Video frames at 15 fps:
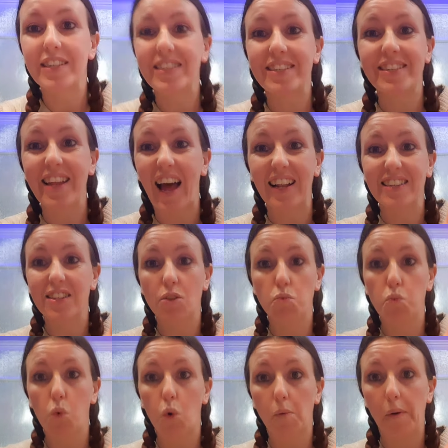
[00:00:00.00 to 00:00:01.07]

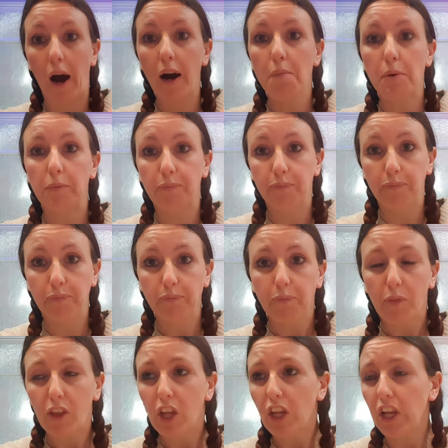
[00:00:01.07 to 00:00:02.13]
standard warm-up,
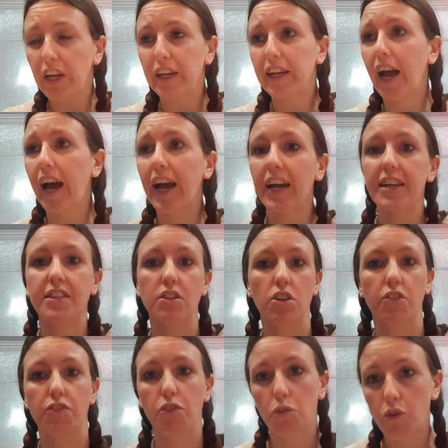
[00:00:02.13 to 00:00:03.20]
okay, so
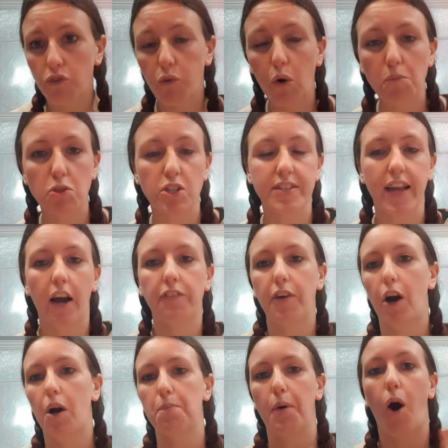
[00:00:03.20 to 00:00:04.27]
you've warmed yourself
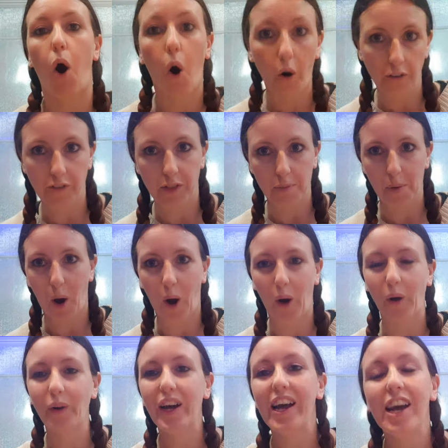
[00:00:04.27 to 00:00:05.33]
up off the
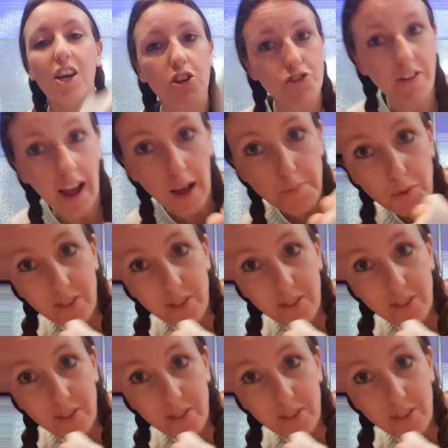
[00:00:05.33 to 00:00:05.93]
pole, grab